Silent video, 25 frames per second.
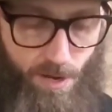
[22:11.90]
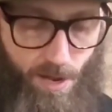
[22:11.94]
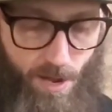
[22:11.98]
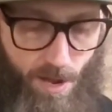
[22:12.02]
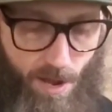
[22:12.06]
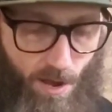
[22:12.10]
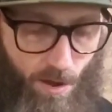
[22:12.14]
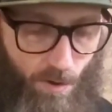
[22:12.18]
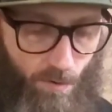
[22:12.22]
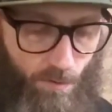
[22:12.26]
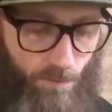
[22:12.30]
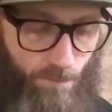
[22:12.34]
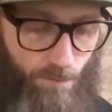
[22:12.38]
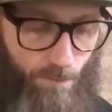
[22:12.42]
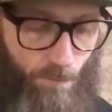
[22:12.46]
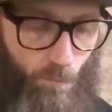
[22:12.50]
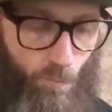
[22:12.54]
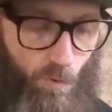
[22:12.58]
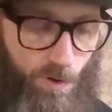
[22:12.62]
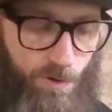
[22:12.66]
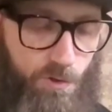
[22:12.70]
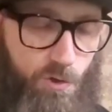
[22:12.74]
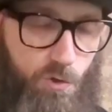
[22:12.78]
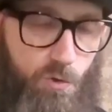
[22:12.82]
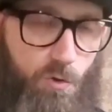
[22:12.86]
Now,
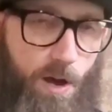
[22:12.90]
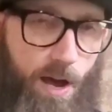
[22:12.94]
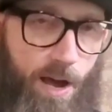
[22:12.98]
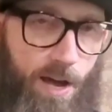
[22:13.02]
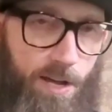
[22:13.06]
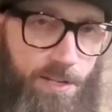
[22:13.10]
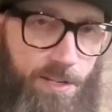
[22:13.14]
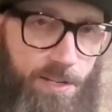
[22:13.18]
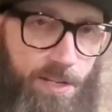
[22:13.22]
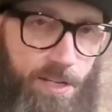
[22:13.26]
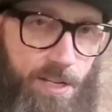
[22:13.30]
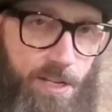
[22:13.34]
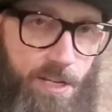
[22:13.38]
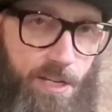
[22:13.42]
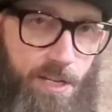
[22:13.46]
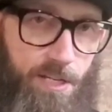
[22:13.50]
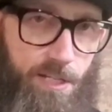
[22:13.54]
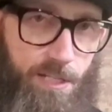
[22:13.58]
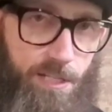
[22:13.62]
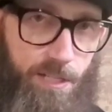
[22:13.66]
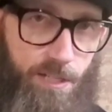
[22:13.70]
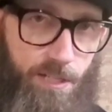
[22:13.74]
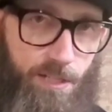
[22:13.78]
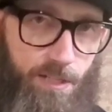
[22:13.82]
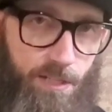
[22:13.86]
what do I
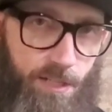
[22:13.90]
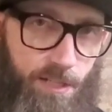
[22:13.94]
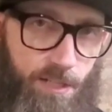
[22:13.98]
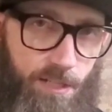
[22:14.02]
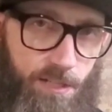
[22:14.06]
need